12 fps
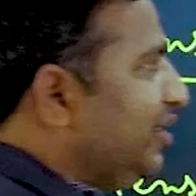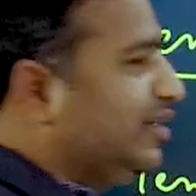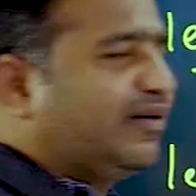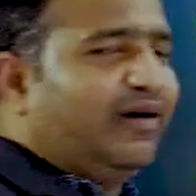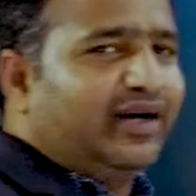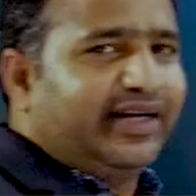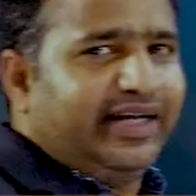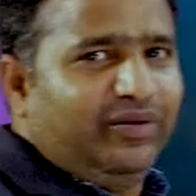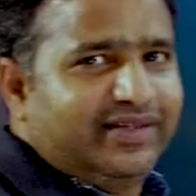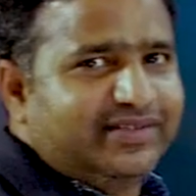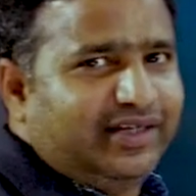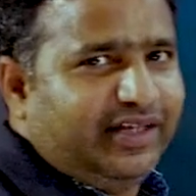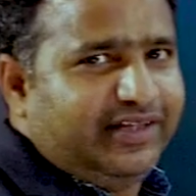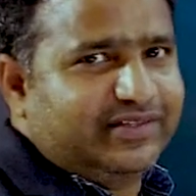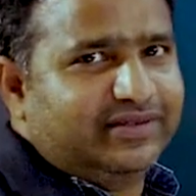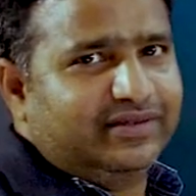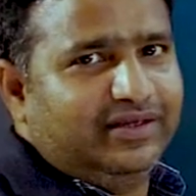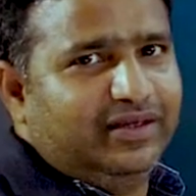that concave lens, that
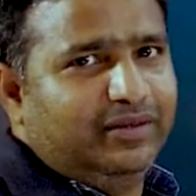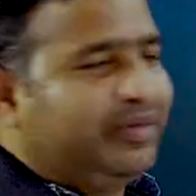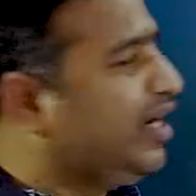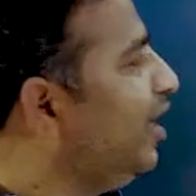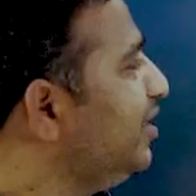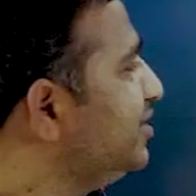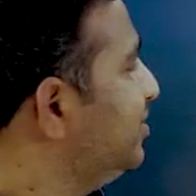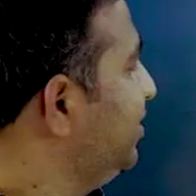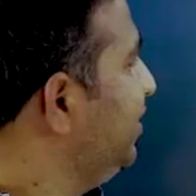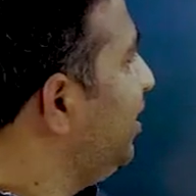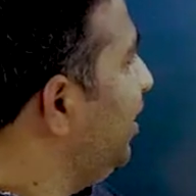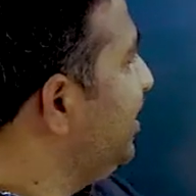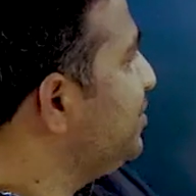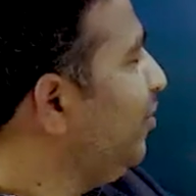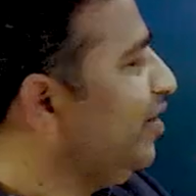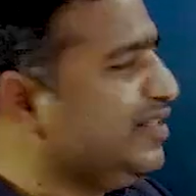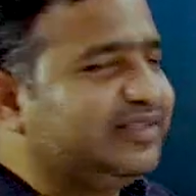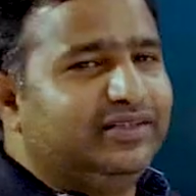is because here lens
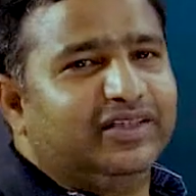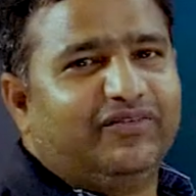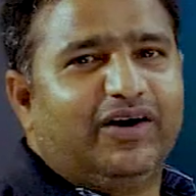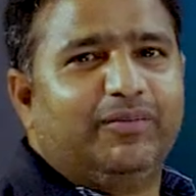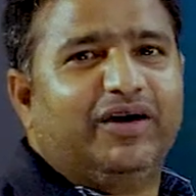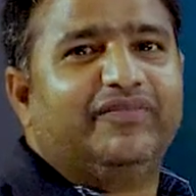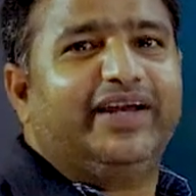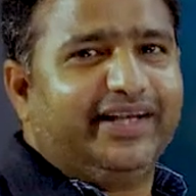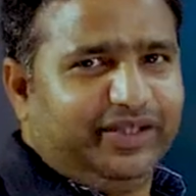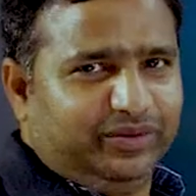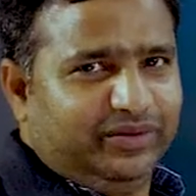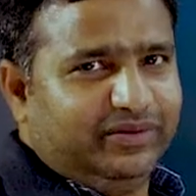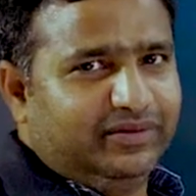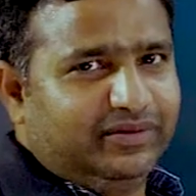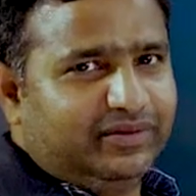power is in the form of negative.